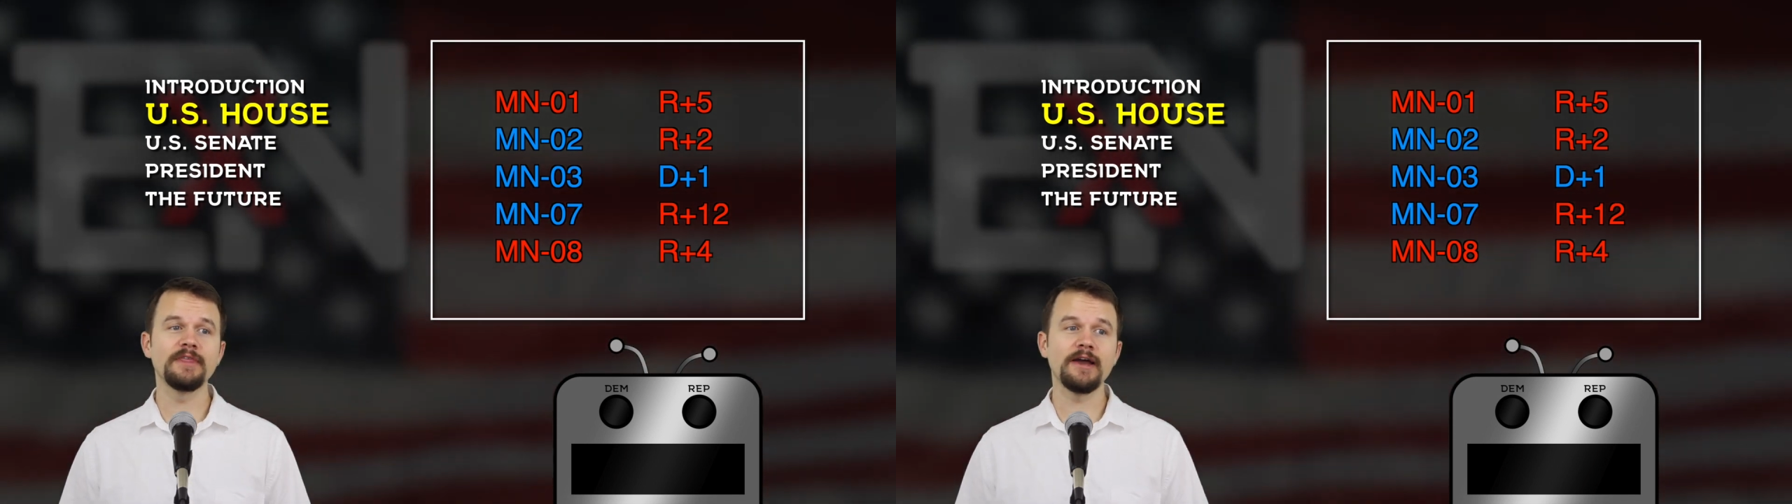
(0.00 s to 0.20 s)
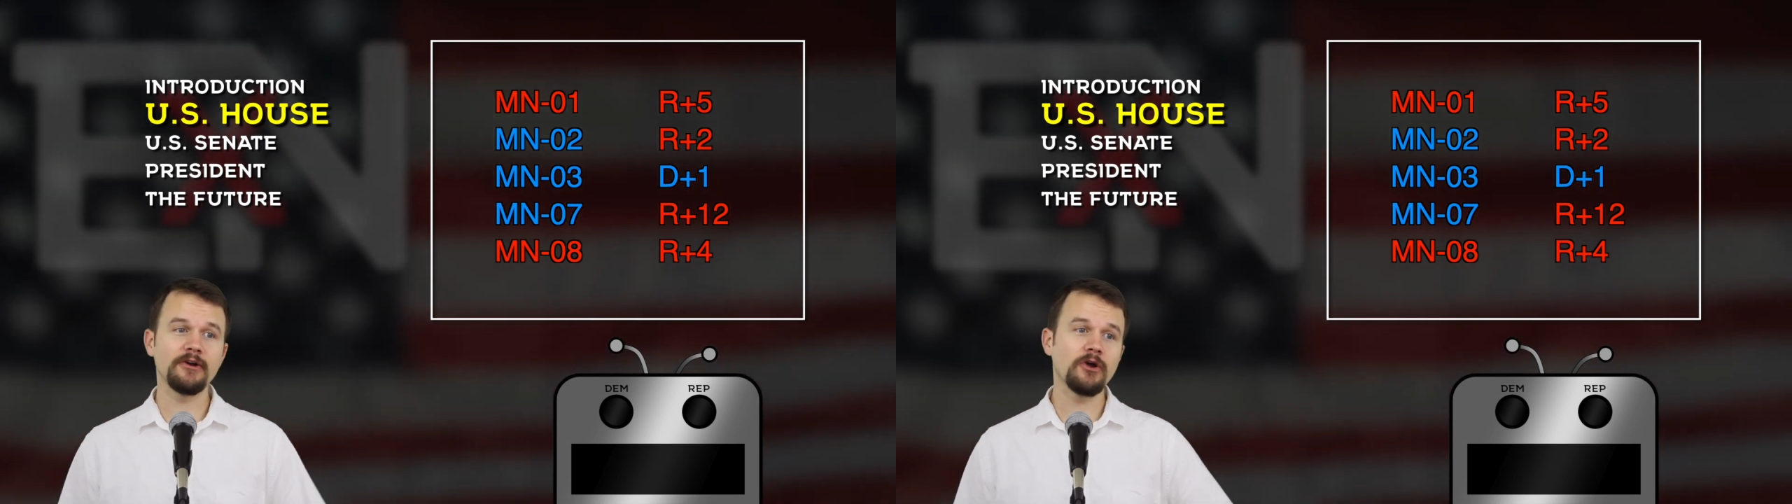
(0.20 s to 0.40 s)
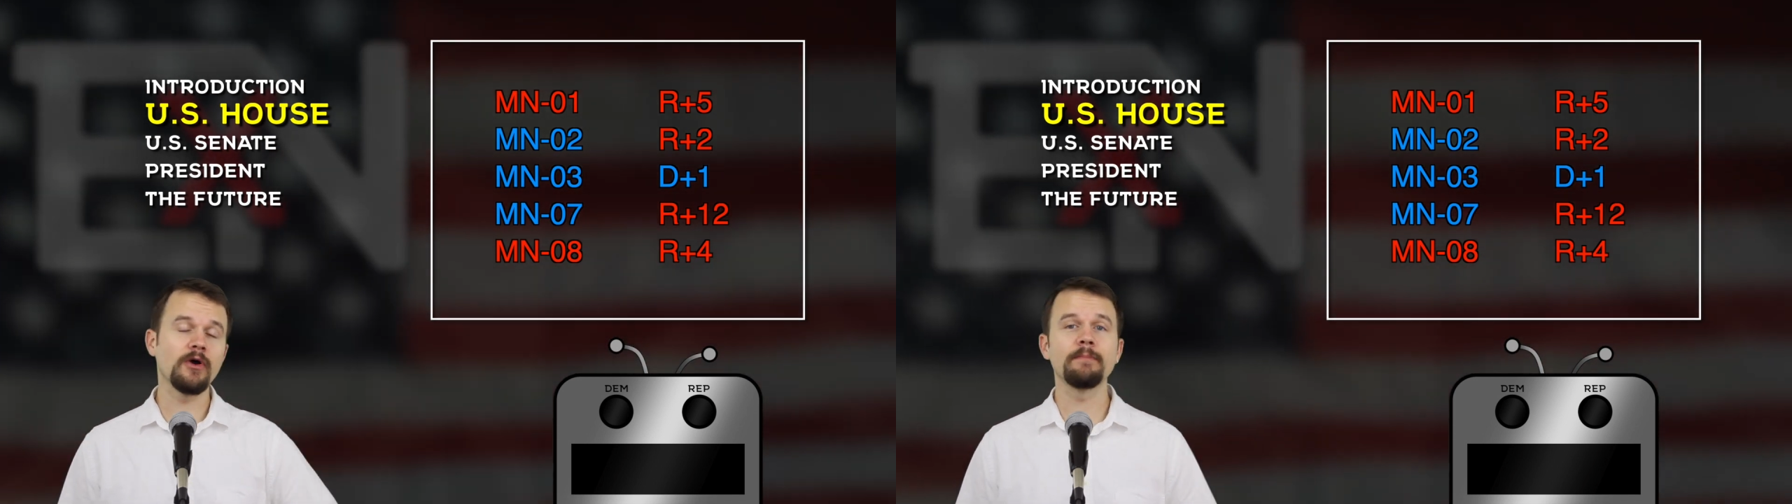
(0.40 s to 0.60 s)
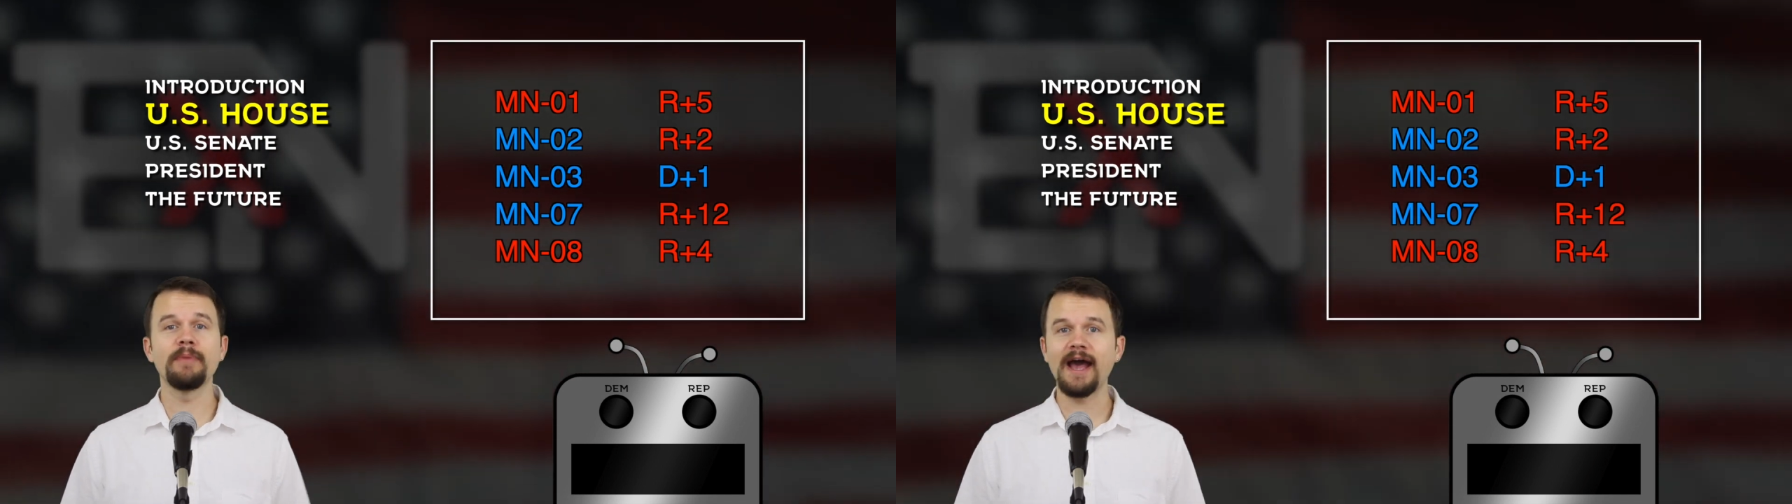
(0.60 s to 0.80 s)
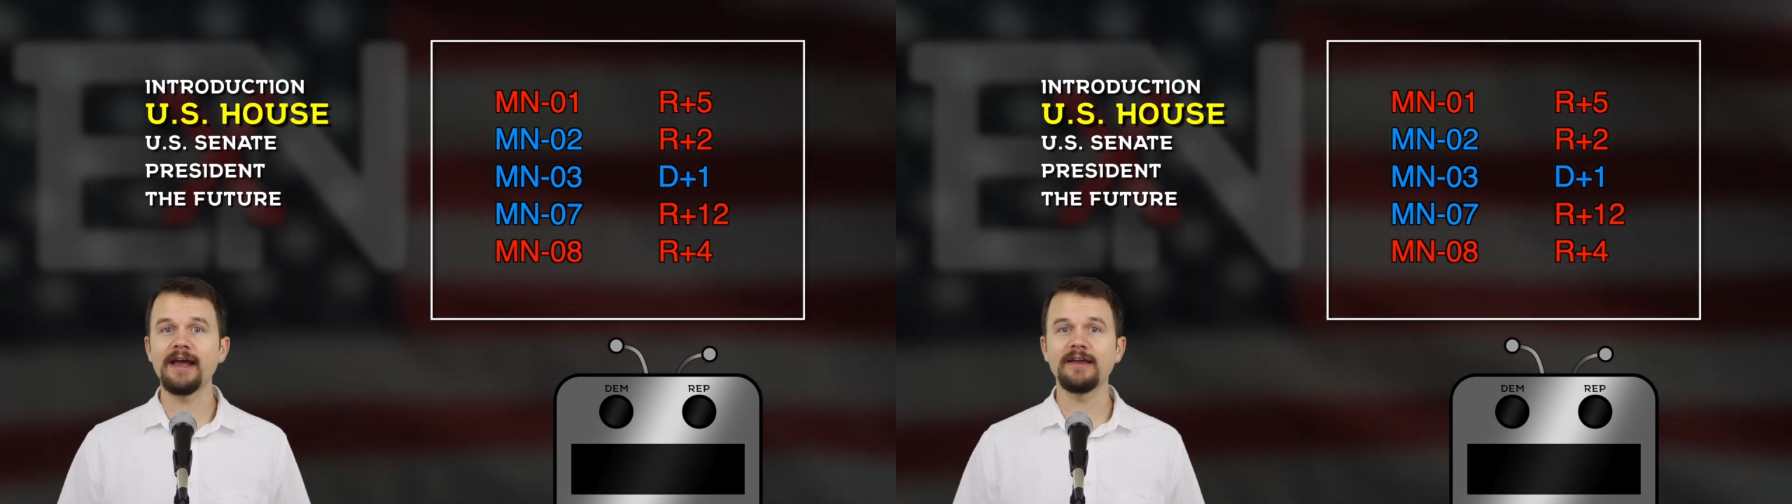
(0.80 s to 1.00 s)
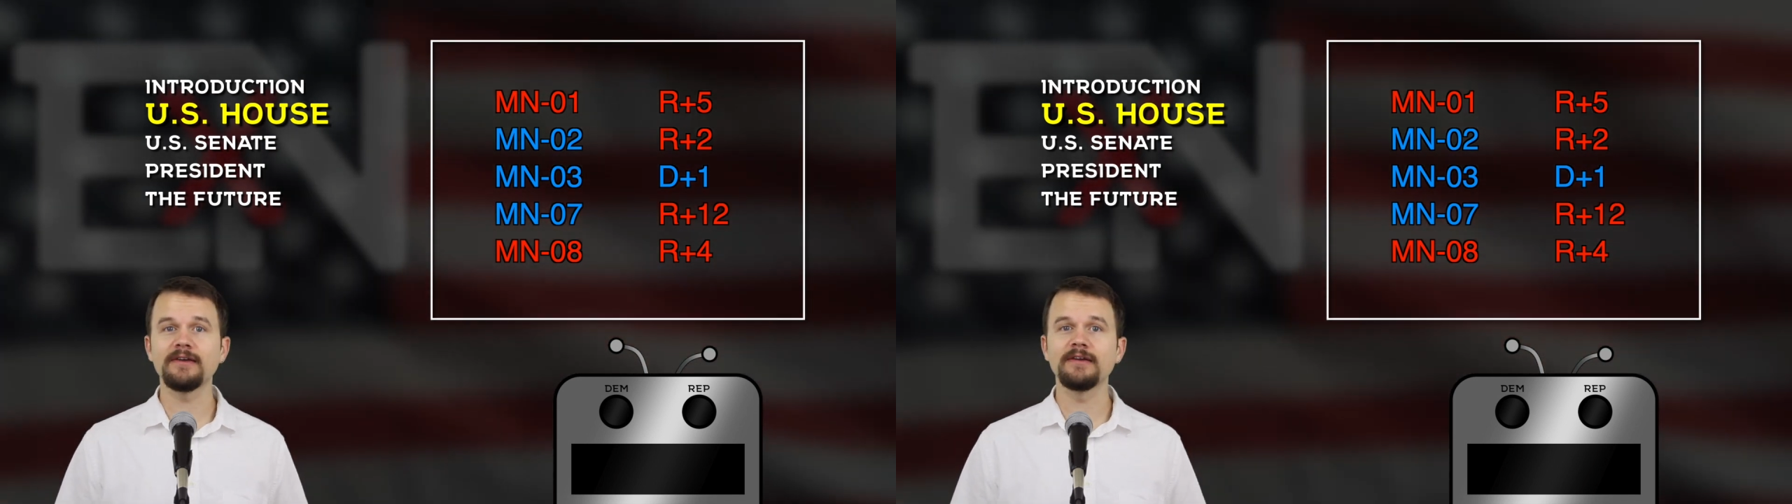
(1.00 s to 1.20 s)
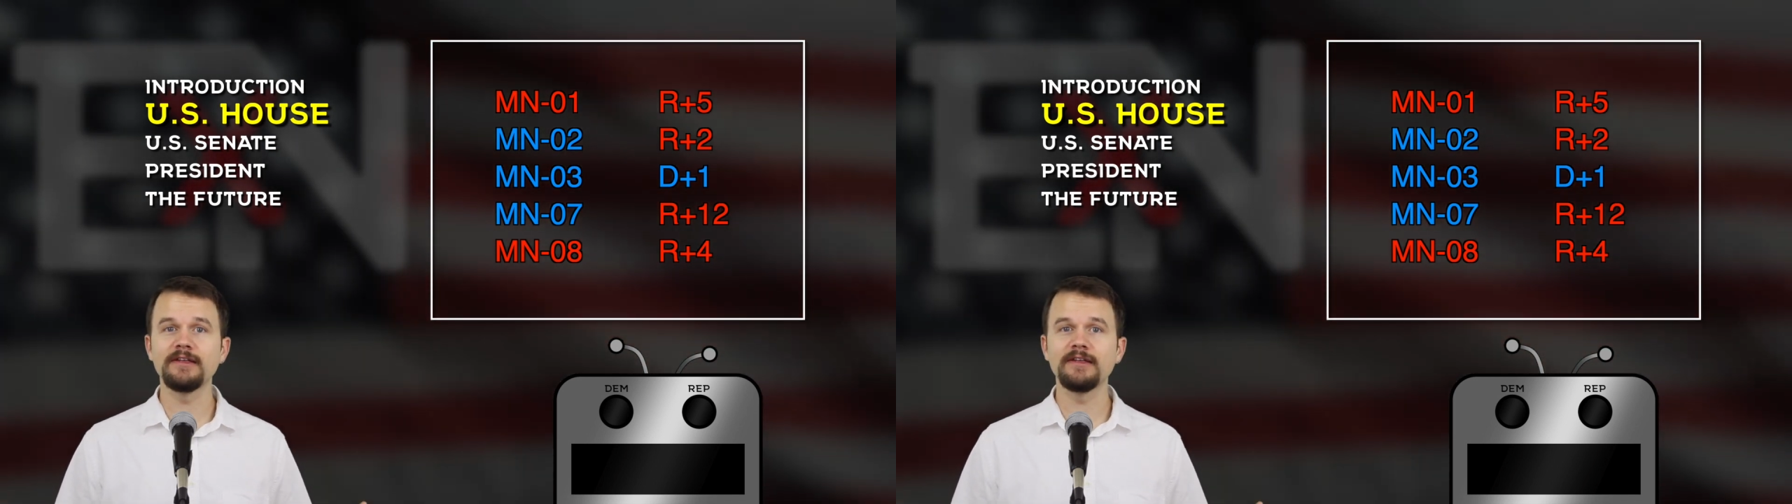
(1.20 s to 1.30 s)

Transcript: that are going back